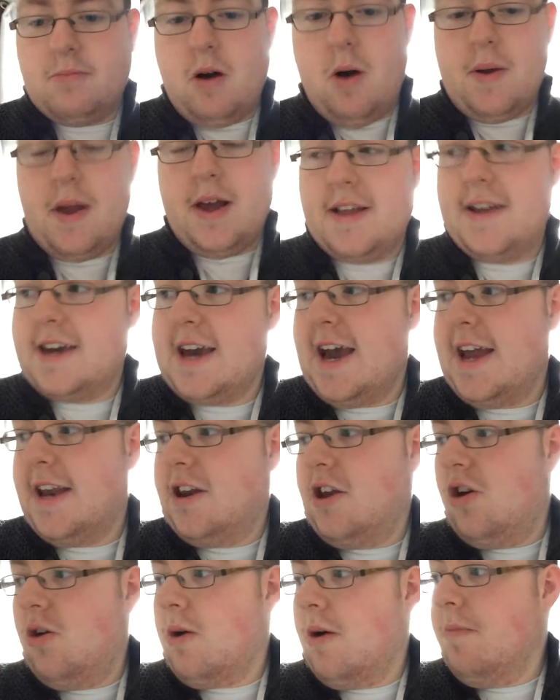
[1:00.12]
probably have to get a
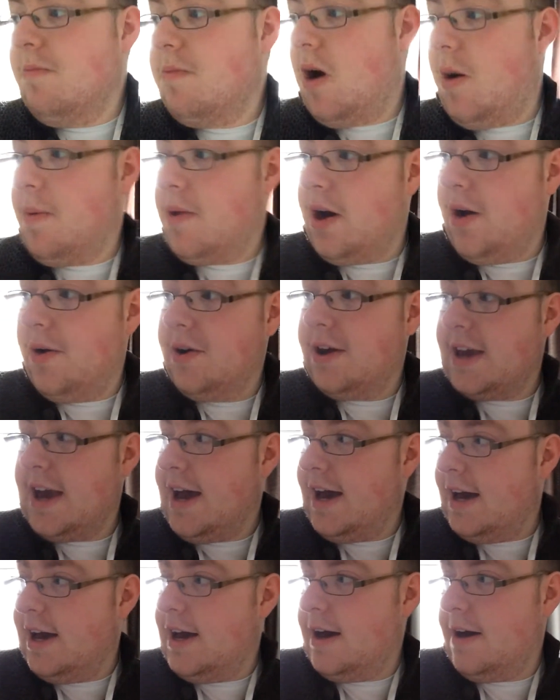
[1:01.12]
new one. Probably I'll
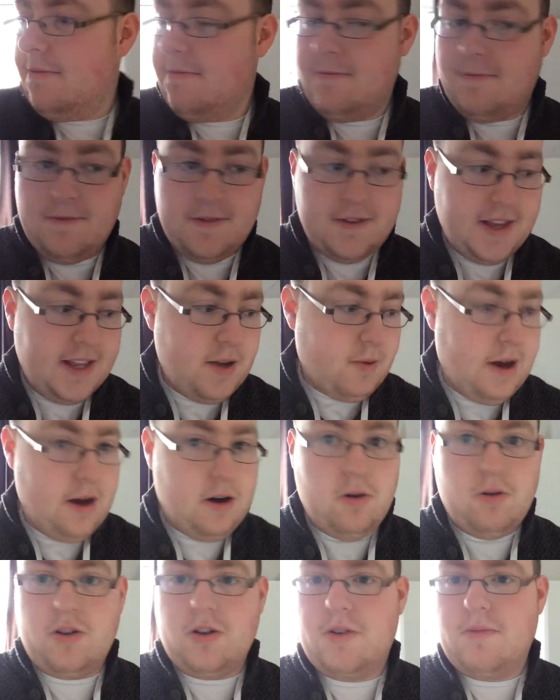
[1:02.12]
get a
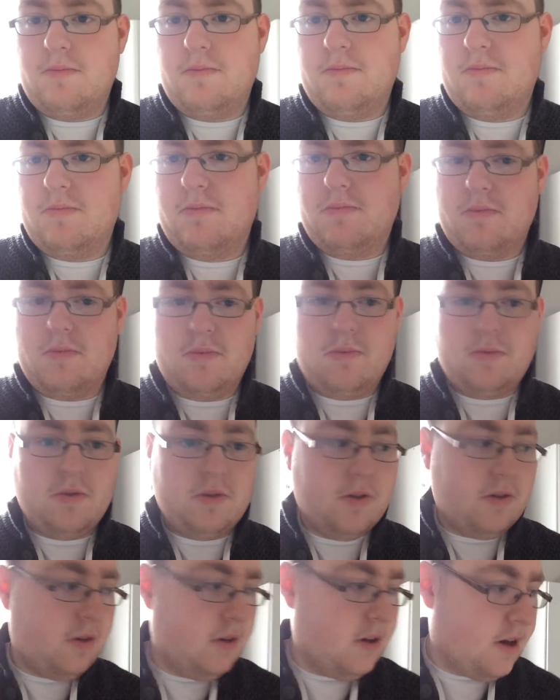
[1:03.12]
Cineworld
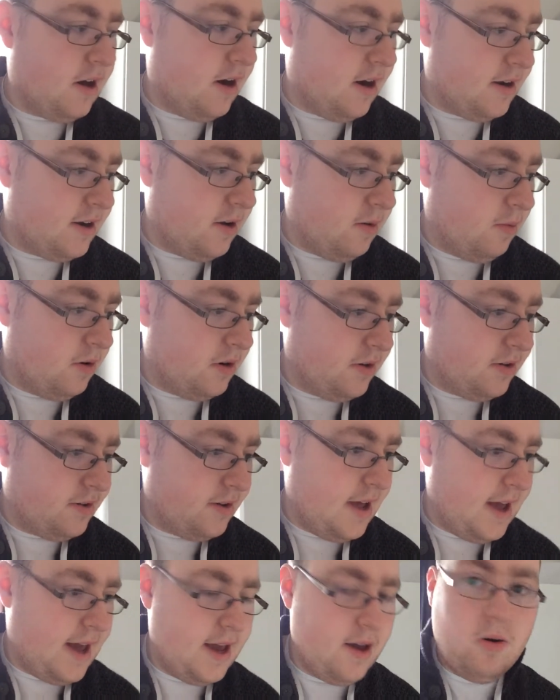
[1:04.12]
card, I want to
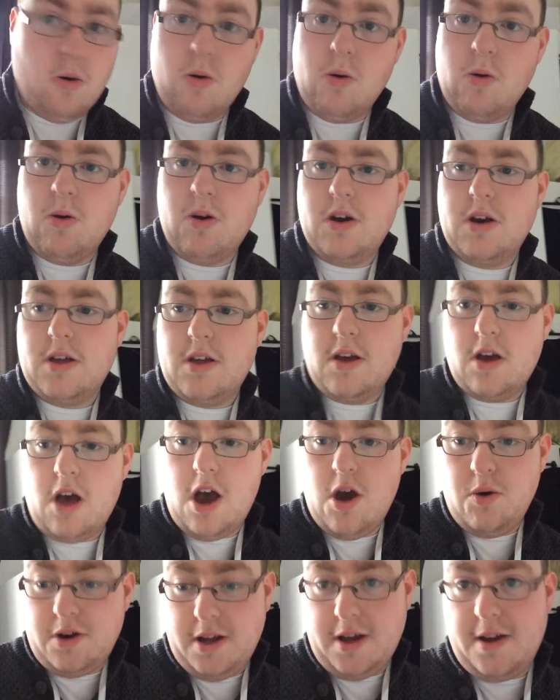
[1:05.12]
say, or
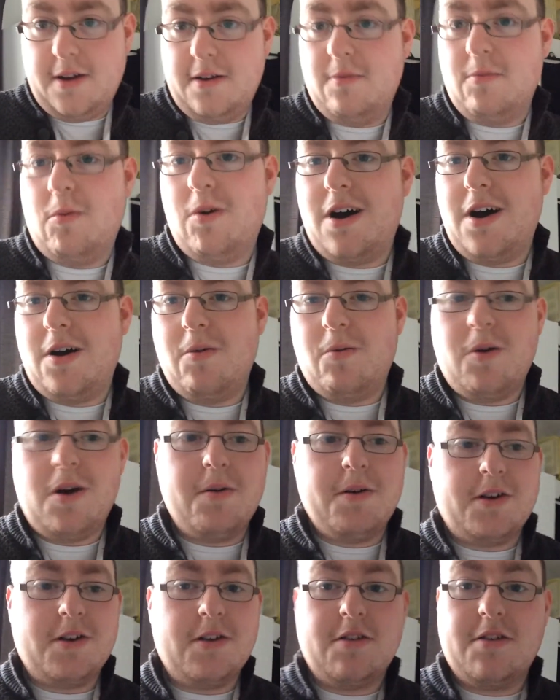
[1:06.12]
Odeon. What
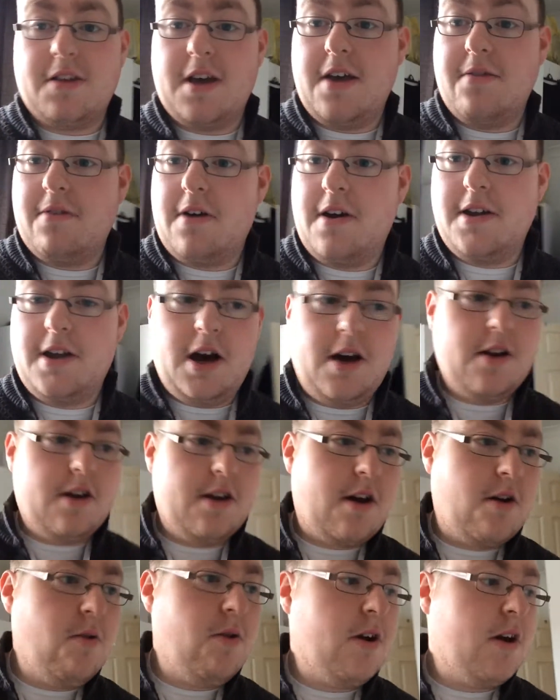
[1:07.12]
I'm going to say right now, I don't
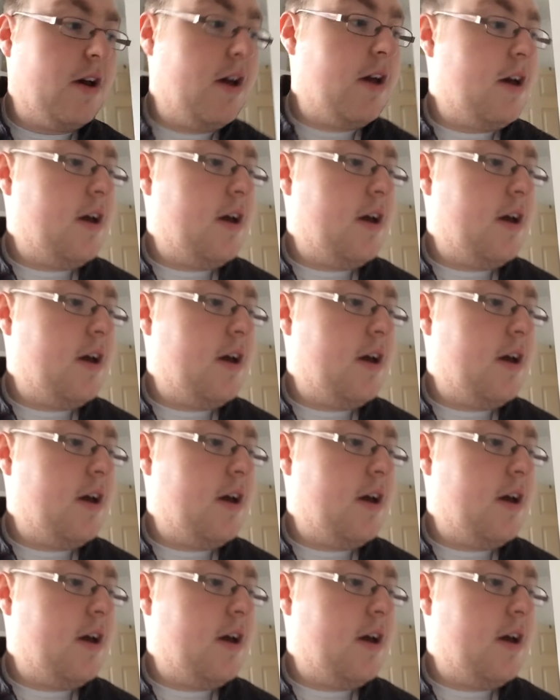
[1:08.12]
know.